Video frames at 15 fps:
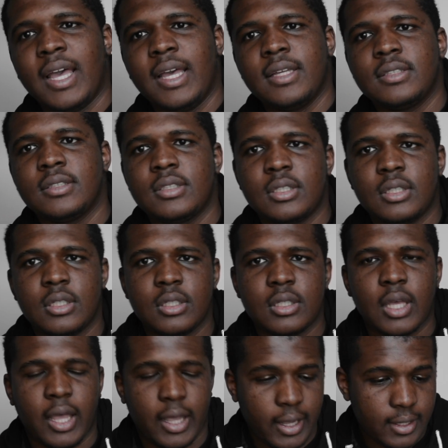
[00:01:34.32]
And,
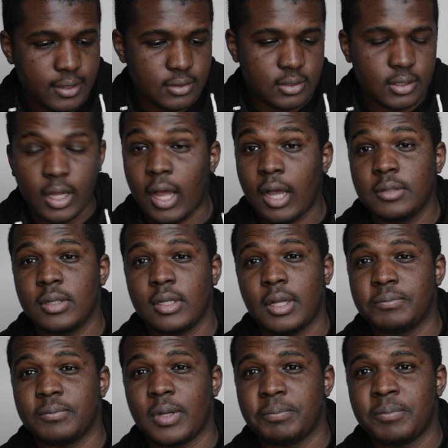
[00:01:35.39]
and I, I
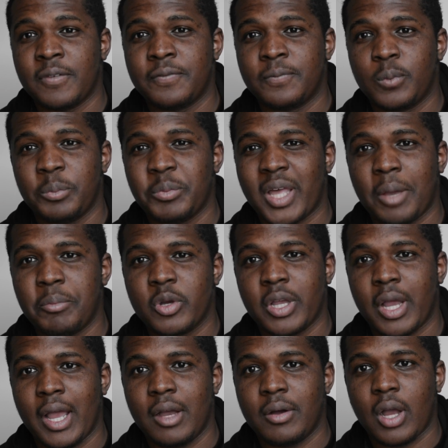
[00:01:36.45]
my, when the camera
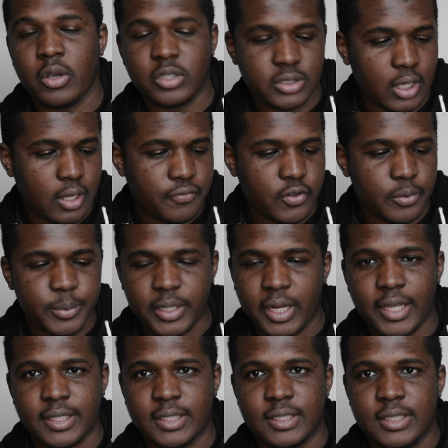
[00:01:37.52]
cut out, I started filming
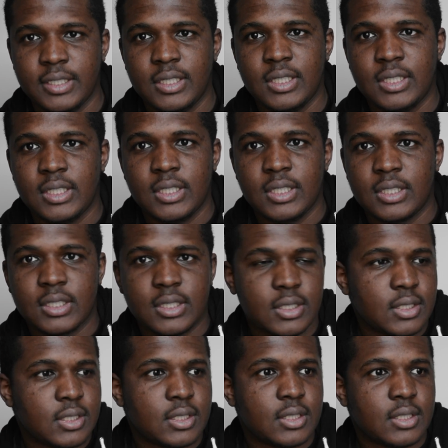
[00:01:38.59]
like,
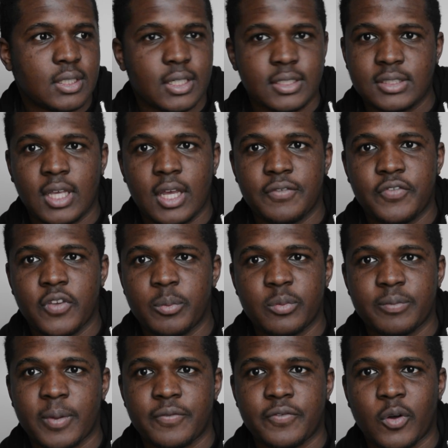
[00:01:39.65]
I started filming
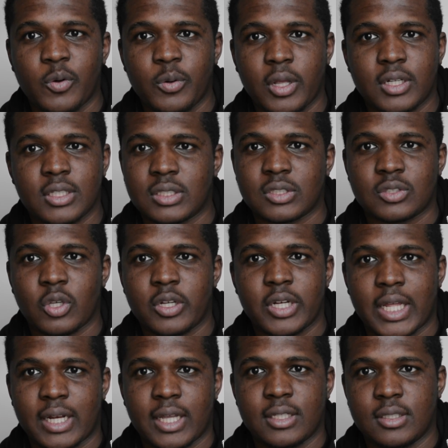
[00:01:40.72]
my phone and it just turned
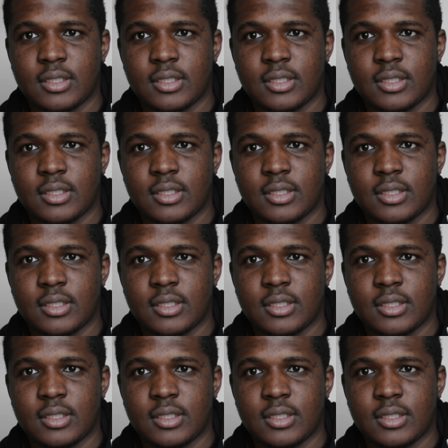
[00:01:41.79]
out like